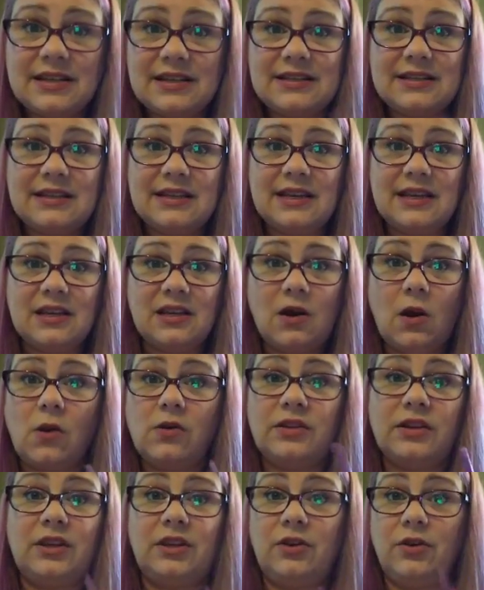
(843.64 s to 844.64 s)
to see it,
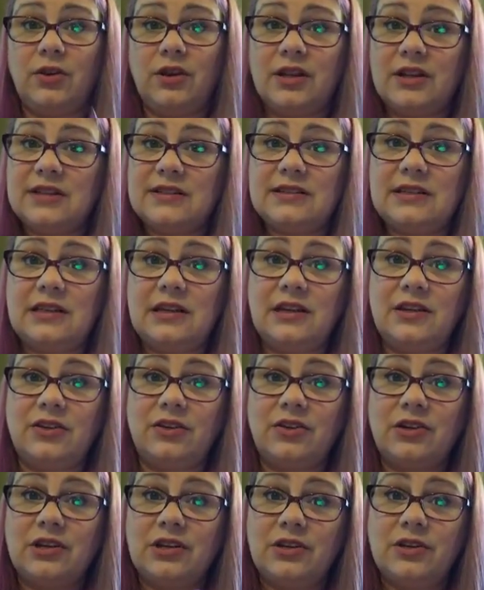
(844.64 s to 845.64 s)
only you're going to see it,
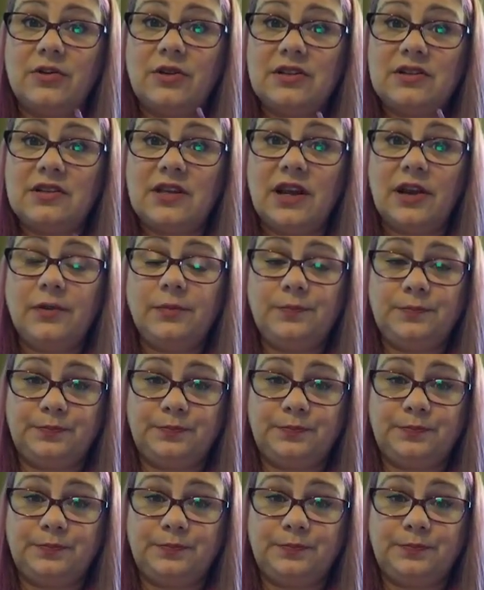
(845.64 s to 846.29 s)
you're going to know it's there.